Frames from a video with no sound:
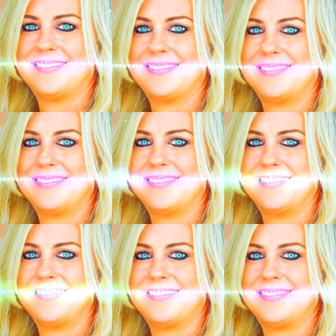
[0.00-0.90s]

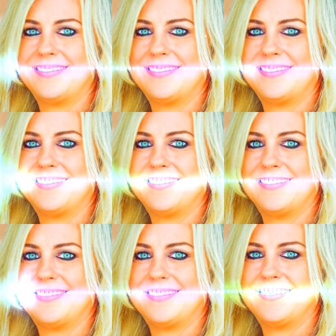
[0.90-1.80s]
This is your
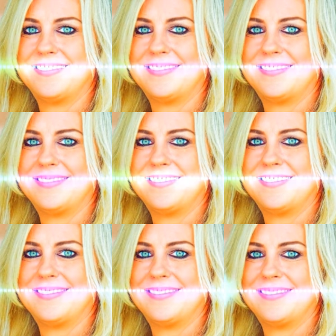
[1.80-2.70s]
average
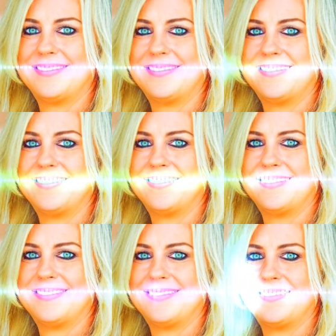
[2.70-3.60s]
income over the
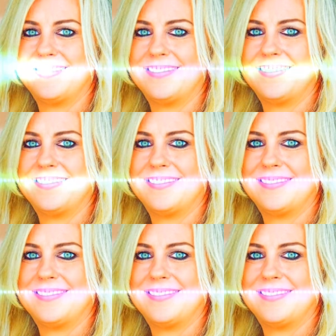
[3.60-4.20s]
last 4 years.